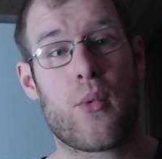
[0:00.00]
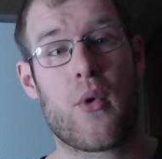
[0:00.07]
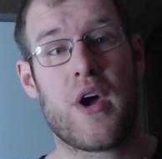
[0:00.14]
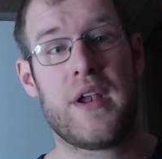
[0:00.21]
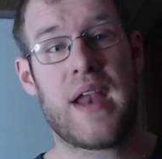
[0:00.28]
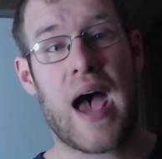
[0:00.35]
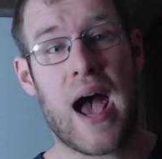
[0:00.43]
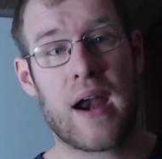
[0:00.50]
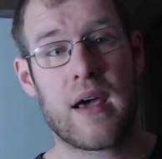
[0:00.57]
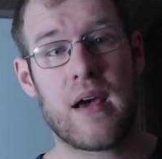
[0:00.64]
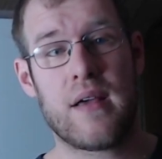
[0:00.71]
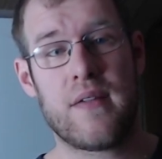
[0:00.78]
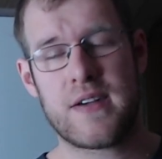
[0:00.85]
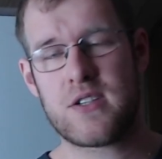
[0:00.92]
the
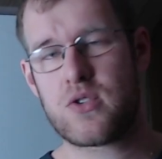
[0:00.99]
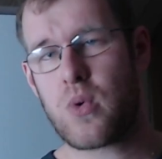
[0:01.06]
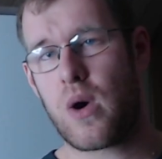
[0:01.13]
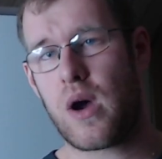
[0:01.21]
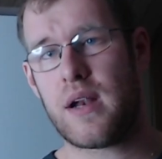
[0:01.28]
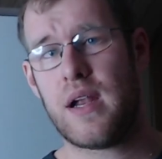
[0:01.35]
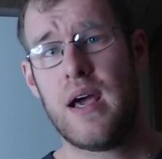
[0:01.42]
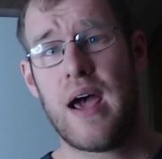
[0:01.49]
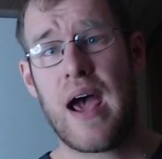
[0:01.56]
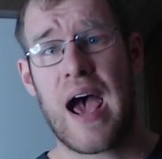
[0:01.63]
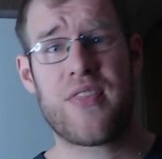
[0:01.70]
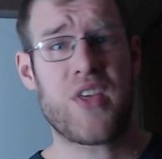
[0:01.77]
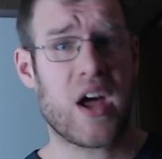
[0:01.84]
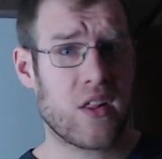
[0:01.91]
Renata in this one.
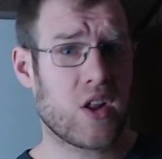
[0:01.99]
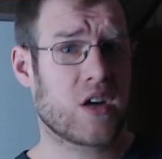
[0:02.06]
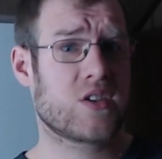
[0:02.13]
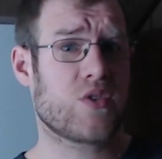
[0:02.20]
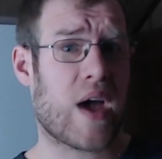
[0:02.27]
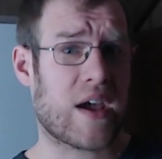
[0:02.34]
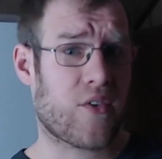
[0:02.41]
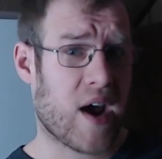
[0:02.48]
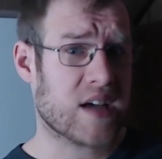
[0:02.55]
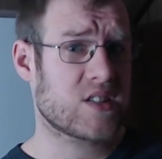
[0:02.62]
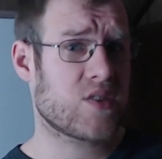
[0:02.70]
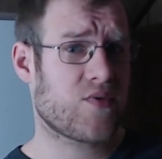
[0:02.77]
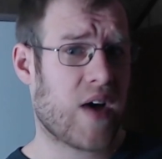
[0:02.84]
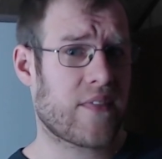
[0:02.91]
I thought he looked
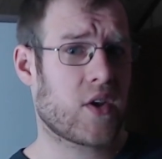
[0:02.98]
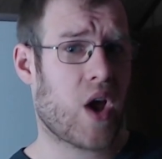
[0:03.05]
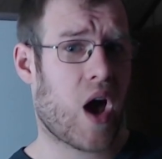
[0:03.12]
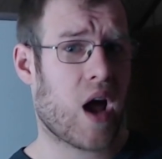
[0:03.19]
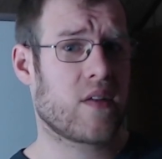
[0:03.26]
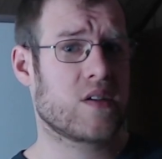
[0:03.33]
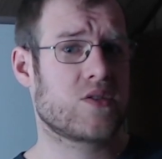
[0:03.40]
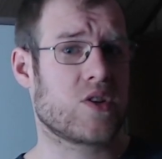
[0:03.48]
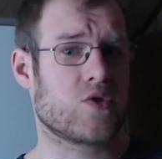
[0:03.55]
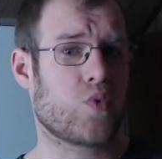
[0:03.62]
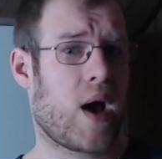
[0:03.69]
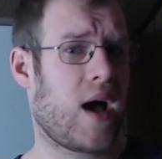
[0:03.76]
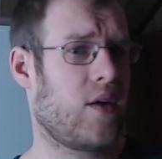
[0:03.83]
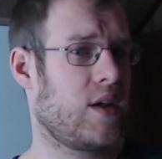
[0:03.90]
aggressive on the Nautilus
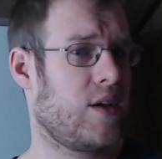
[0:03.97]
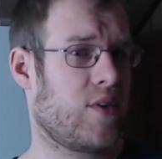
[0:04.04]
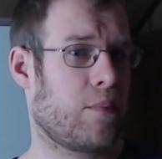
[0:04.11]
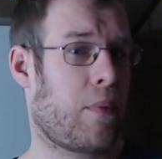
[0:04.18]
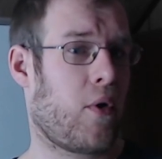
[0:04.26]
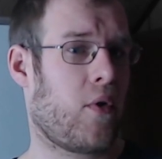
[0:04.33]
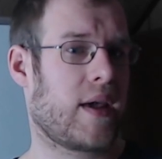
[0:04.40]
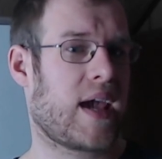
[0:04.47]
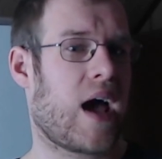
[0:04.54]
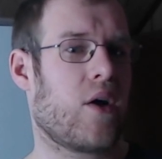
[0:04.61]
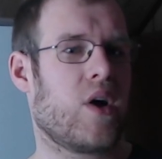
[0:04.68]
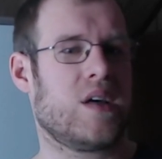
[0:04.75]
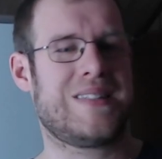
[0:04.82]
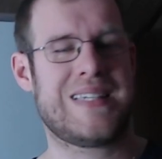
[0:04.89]
as well, even pulling
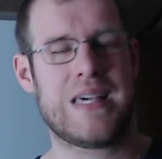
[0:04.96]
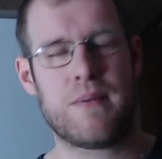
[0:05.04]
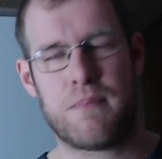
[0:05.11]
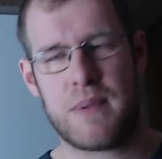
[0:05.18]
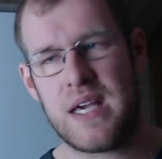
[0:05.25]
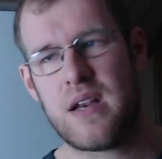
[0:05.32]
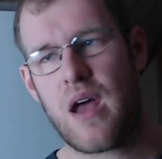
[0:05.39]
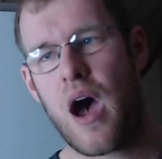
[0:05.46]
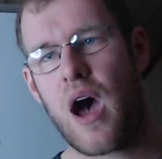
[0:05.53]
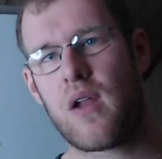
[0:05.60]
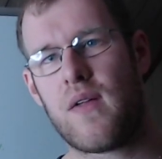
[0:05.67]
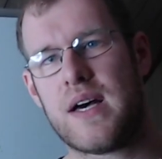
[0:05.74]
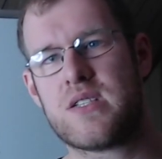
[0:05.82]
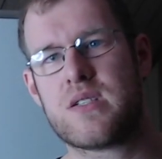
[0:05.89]
out a T P
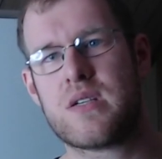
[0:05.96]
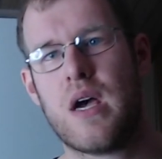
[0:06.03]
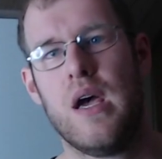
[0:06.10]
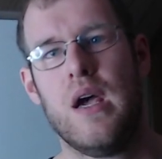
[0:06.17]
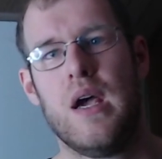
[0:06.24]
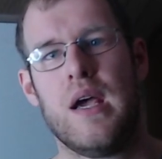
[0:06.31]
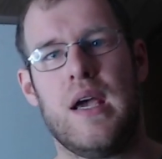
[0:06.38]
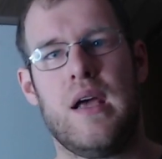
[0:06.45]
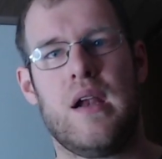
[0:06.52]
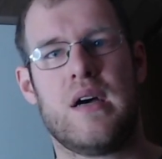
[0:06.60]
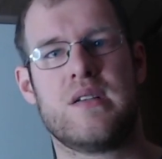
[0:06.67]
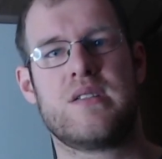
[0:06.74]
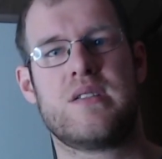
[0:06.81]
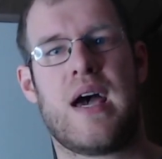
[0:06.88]
Nautilus in
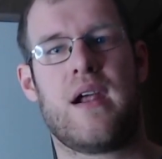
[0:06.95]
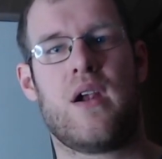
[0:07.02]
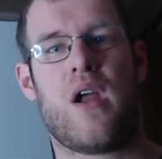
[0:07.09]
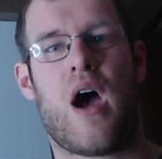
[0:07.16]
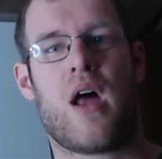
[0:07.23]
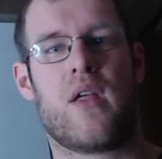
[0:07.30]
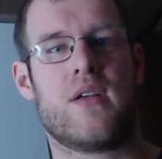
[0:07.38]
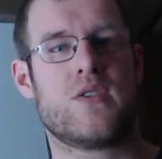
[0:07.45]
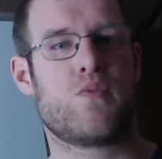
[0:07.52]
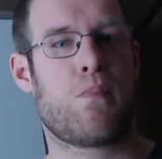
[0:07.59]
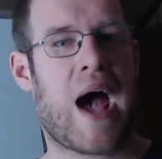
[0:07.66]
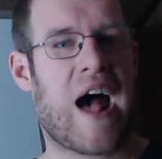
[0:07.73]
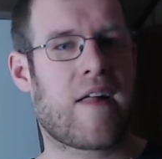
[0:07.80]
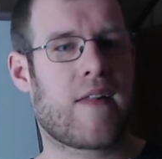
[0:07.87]
a Senna Nautilus
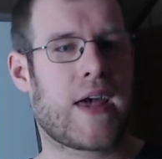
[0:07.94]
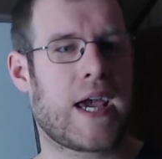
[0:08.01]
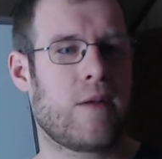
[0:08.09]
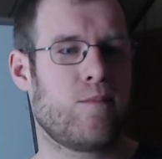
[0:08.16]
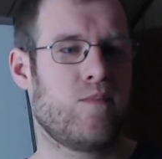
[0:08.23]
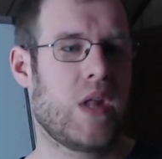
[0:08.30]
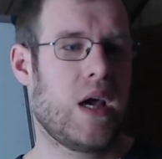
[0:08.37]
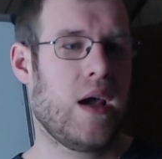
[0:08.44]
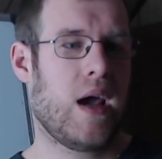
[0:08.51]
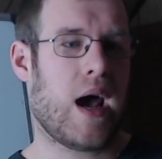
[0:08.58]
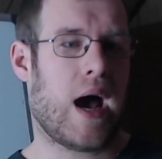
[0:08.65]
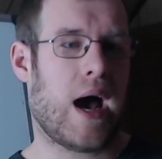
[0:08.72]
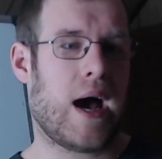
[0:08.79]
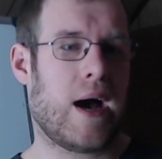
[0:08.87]
bot lane.
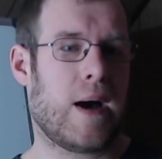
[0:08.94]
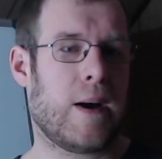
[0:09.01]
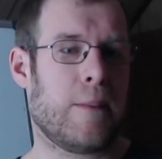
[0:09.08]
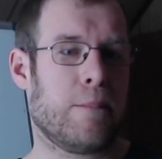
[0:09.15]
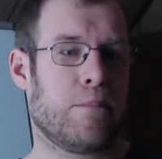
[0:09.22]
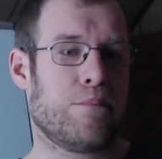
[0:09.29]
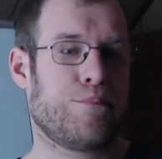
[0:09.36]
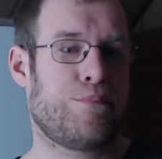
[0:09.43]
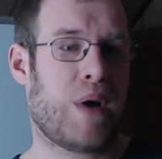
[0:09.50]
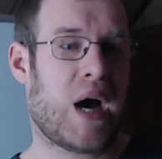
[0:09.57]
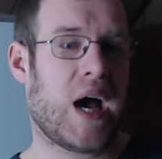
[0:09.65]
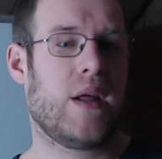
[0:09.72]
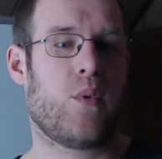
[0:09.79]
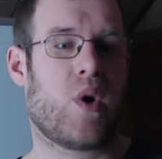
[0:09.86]
Um,
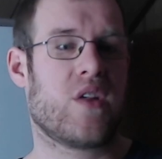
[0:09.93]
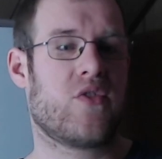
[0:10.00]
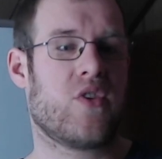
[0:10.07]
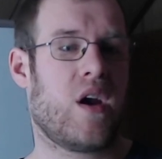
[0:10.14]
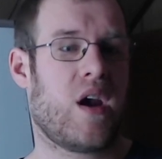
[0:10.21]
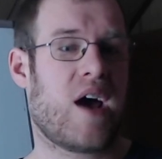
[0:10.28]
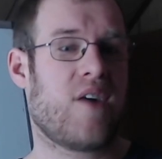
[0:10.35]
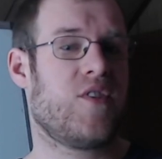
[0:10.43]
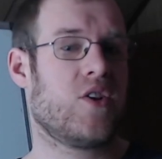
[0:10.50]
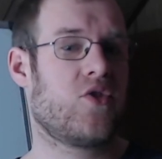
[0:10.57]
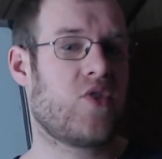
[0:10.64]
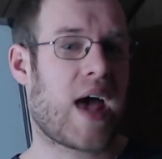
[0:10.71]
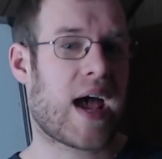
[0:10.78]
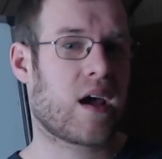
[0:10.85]
but it wasn't enough
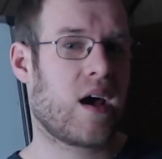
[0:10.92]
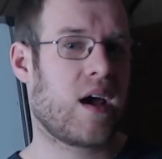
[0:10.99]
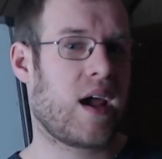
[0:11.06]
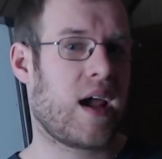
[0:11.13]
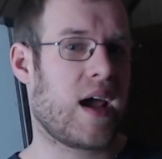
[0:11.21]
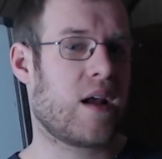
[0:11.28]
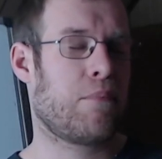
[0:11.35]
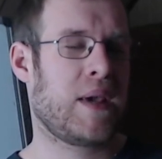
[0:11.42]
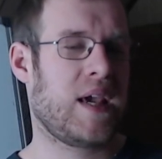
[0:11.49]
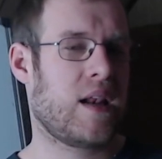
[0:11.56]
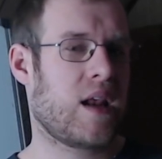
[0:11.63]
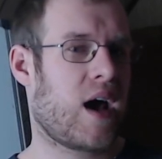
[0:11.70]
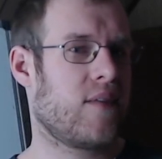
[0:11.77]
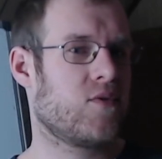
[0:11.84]
as Zeka and
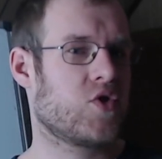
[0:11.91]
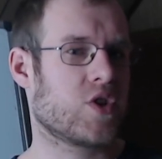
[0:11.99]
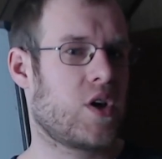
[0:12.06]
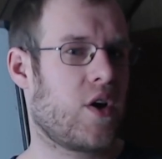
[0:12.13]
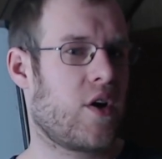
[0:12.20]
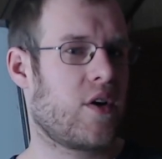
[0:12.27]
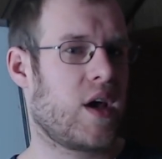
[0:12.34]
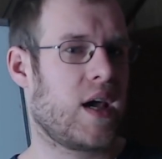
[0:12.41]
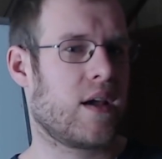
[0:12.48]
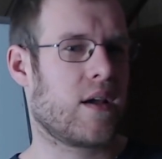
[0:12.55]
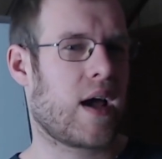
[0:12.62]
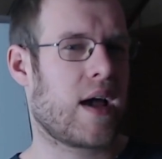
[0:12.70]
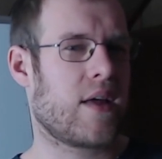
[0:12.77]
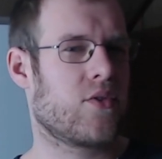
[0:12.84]
Peanut secured
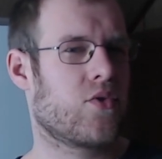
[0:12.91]
a